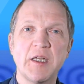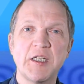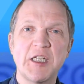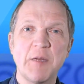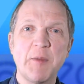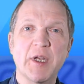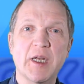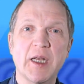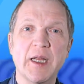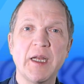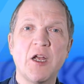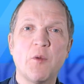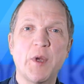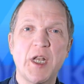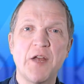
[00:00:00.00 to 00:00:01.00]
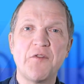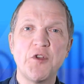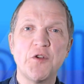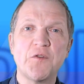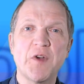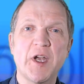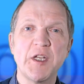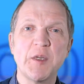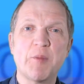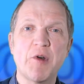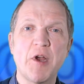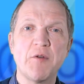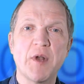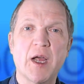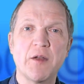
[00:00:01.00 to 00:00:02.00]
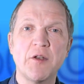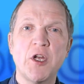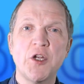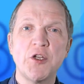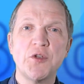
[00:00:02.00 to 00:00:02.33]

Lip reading: Typically, whenever you find a pronoun,